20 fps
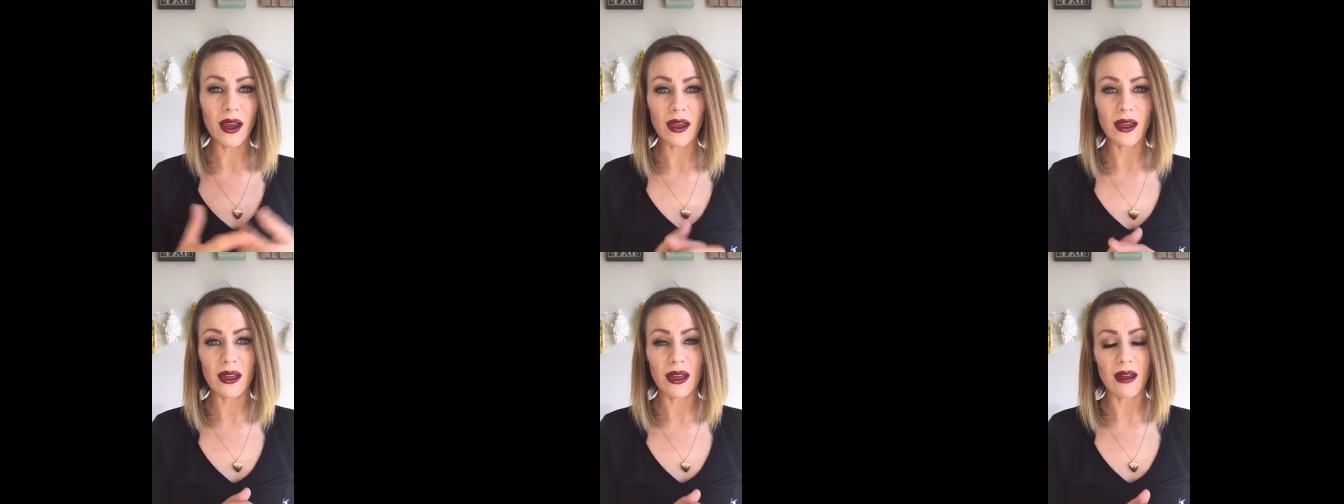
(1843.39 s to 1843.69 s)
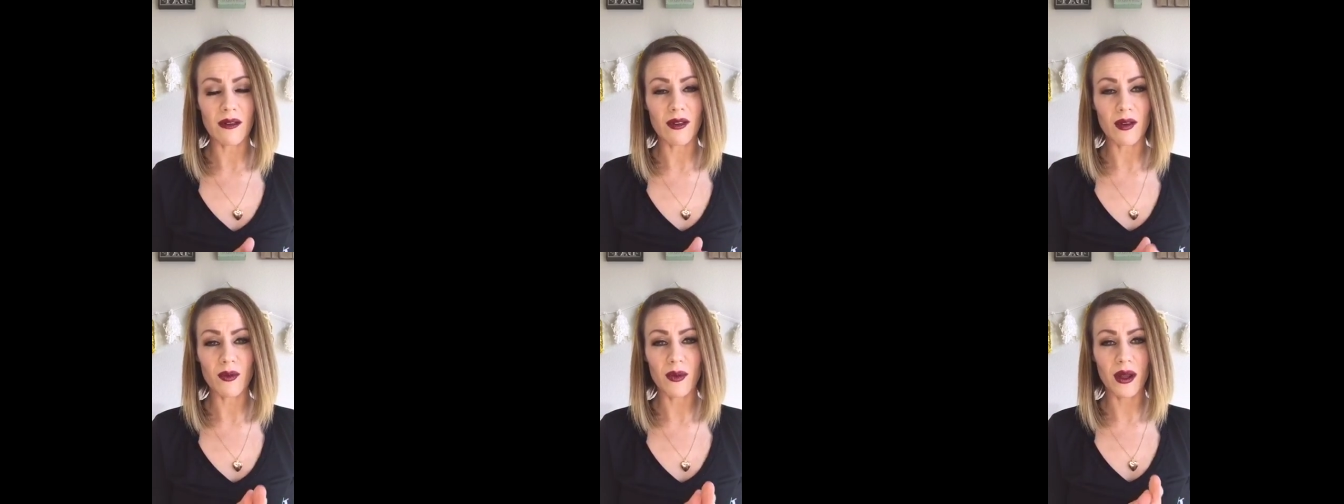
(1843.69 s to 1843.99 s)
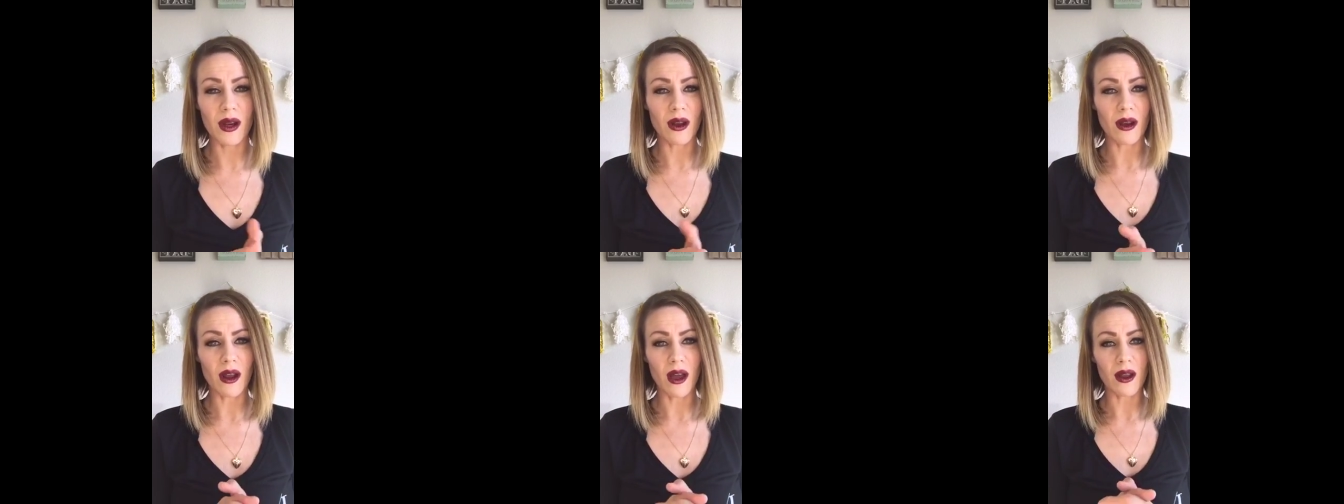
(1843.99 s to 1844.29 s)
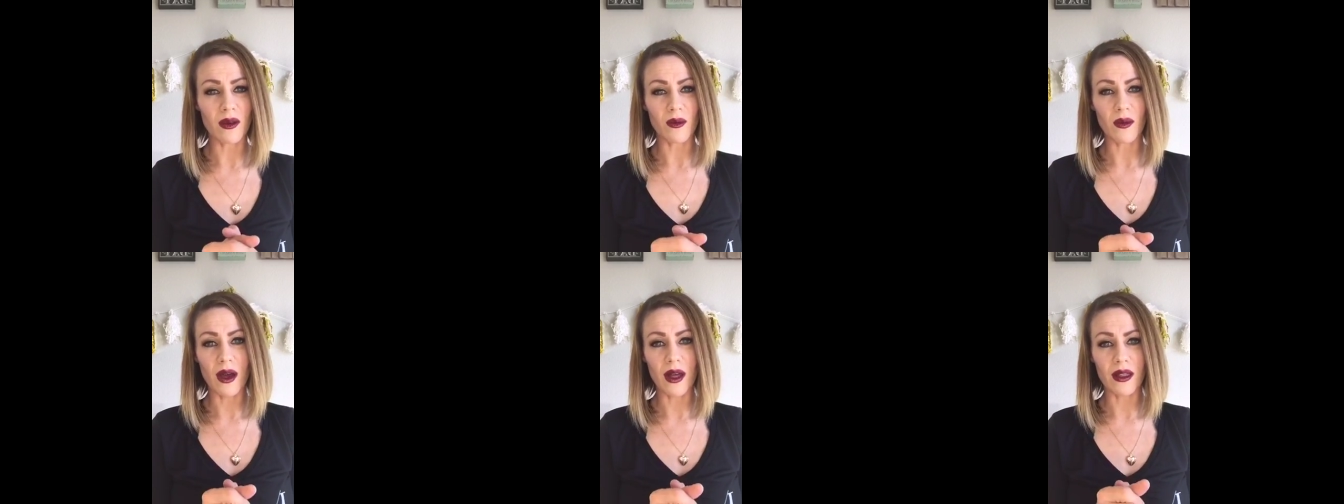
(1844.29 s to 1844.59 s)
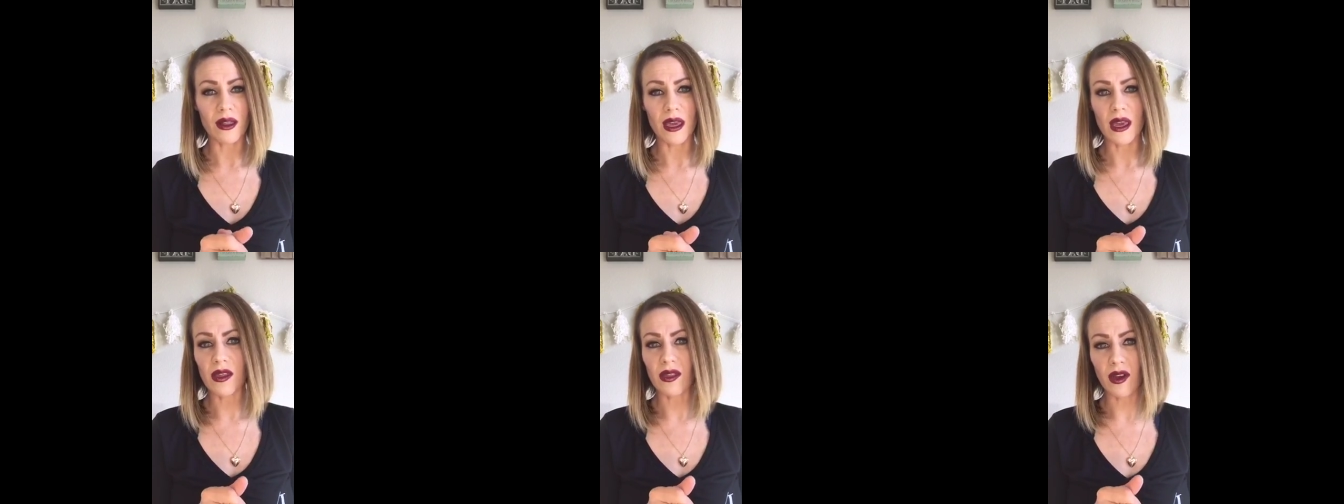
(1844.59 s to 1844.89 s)
I could never put it on
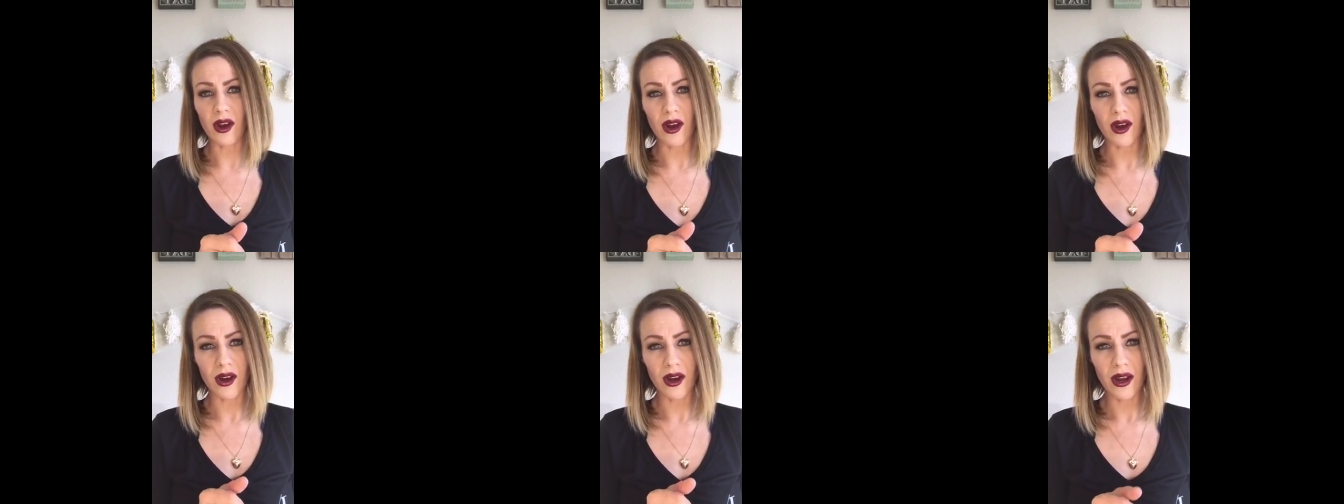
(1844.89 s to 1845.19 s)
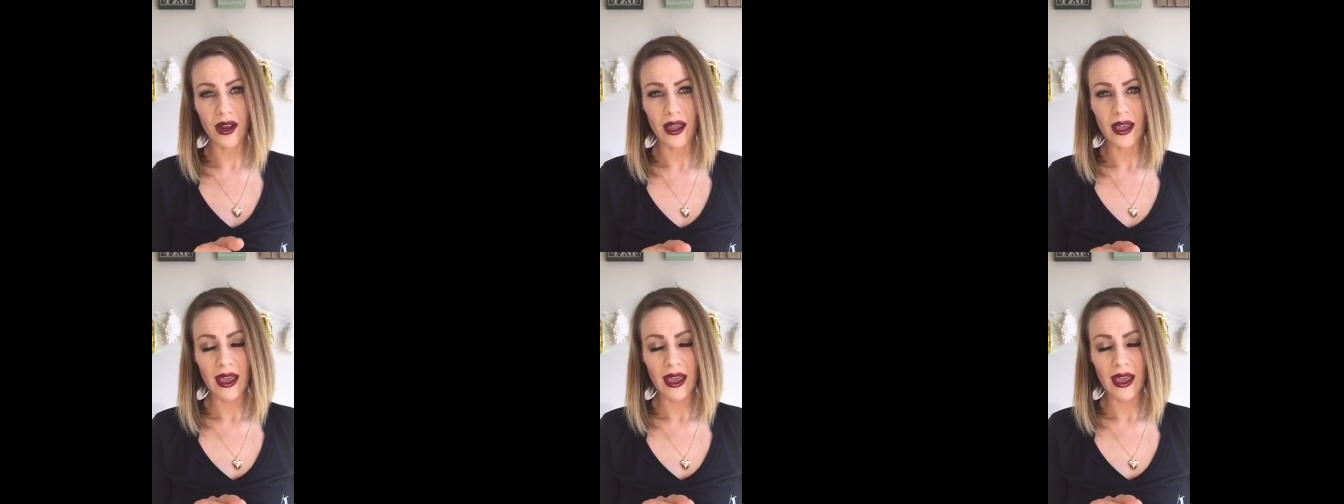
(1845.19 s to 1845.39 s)
well either.